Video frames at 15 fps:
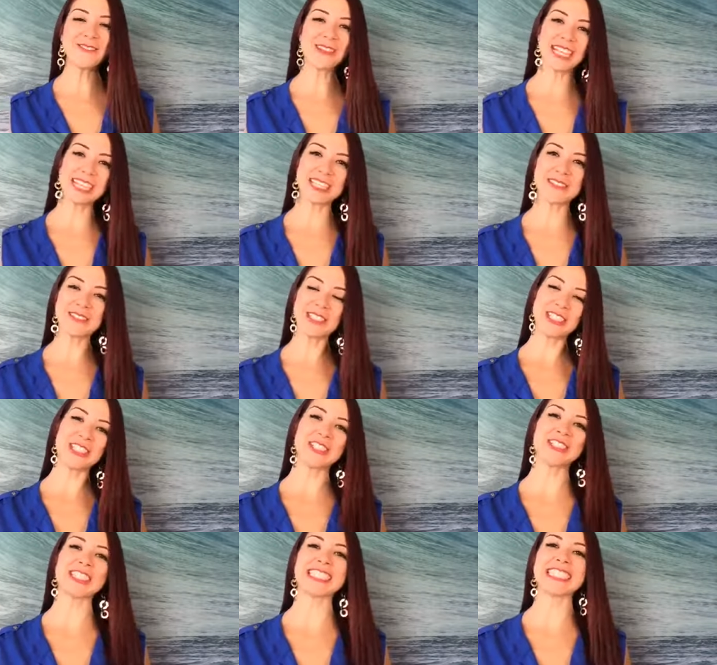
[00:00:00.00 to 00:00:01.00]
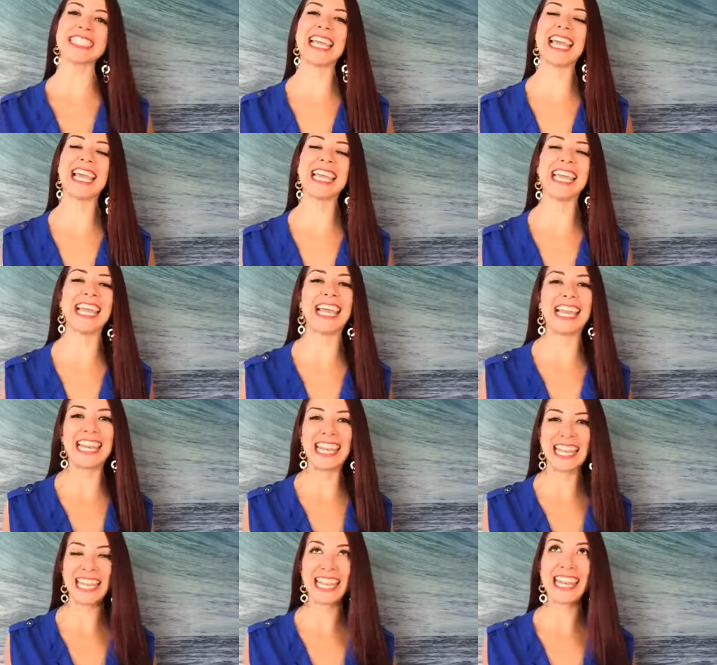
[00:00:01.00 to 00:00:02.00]
welcome to your day and
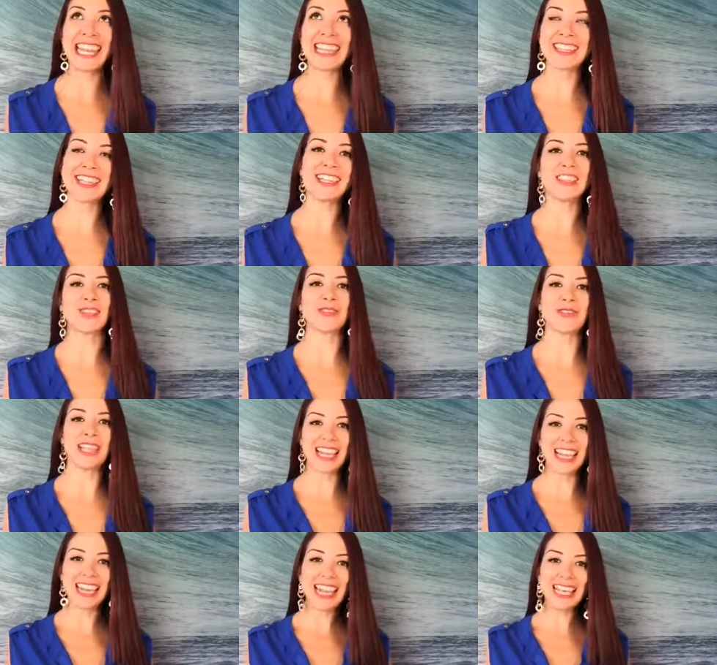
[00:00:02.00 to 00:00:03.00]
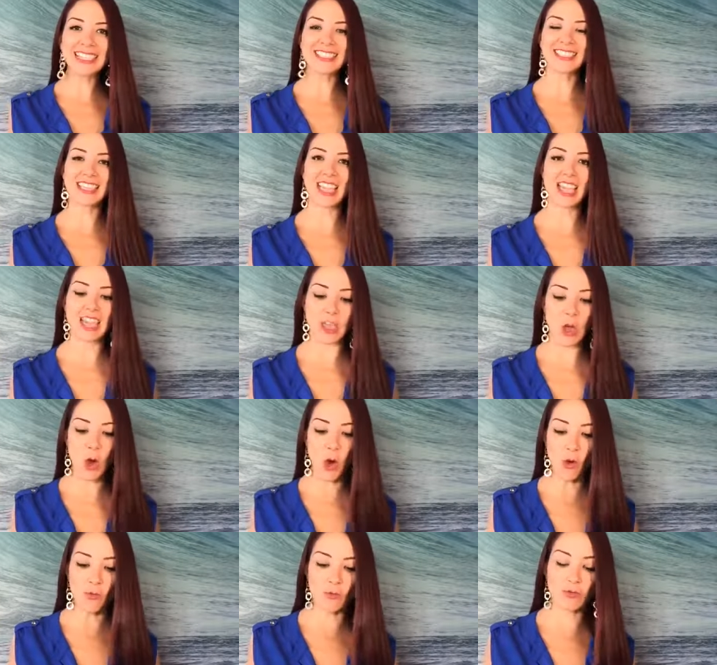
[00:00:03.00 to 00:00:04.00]
day three and last day
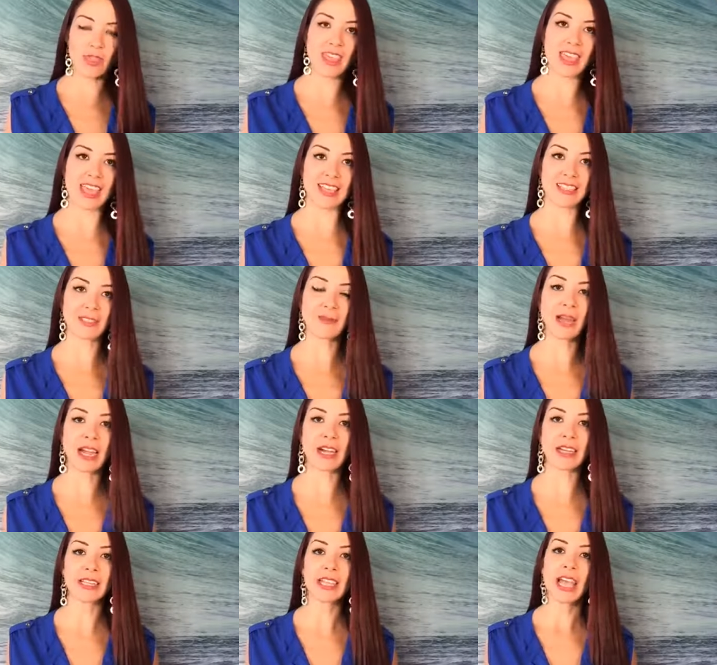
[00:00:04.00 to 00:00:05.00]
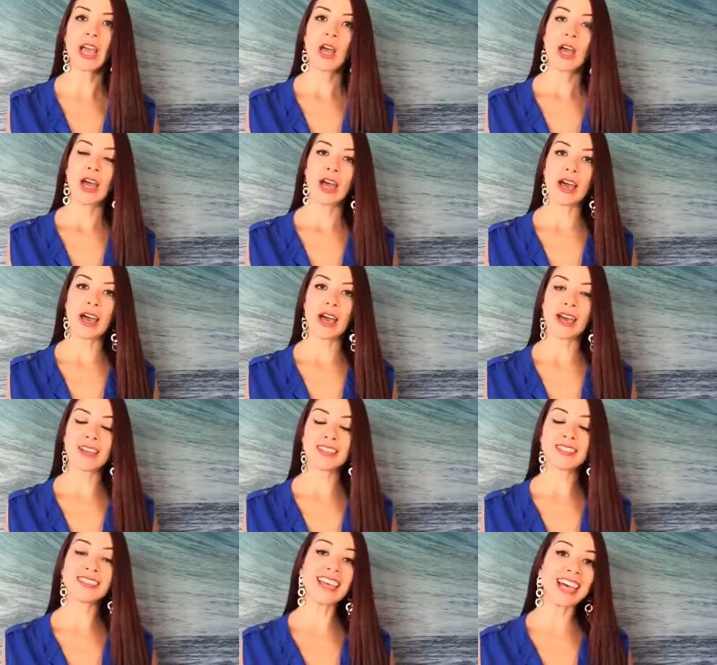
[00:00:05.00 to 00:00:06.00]
of the Smart
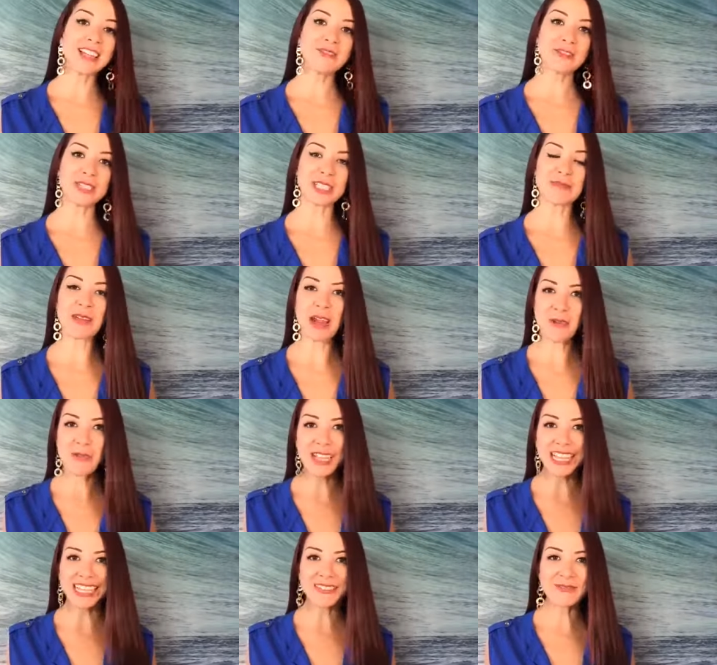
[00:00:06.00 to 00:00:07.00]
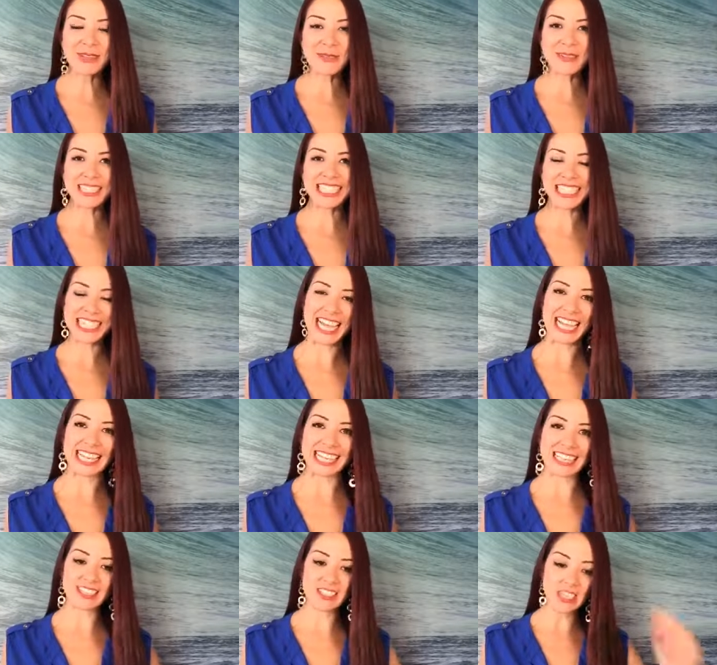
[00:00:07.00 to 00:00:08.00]
Style for Smart Women
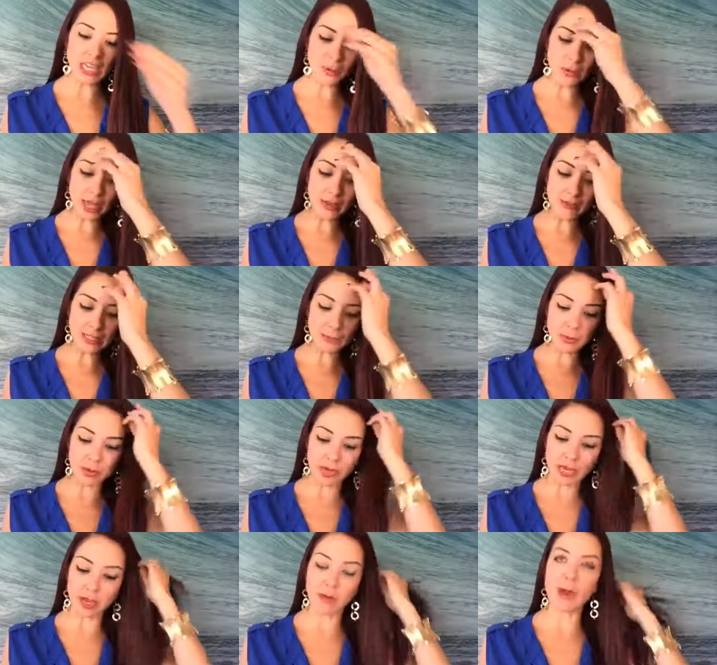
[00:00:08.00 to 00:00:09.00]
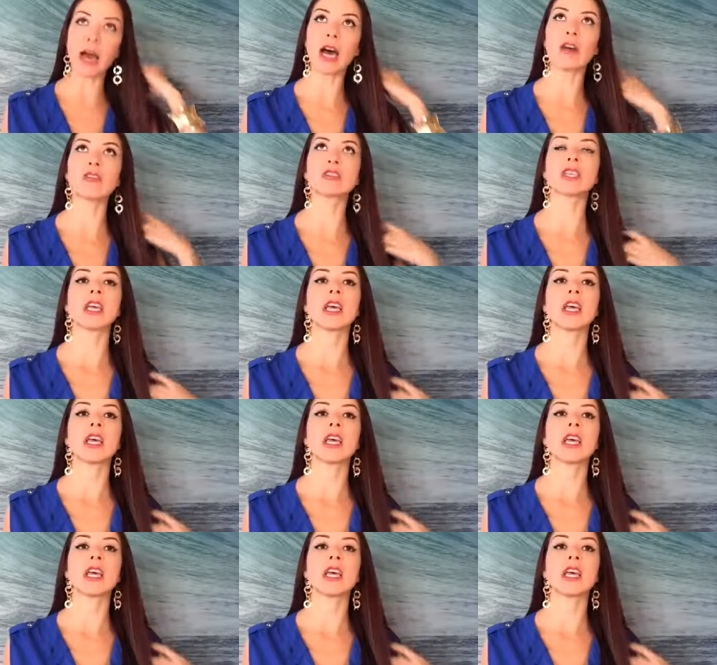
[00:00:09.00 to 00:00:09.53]
Challenge. And we have spoken about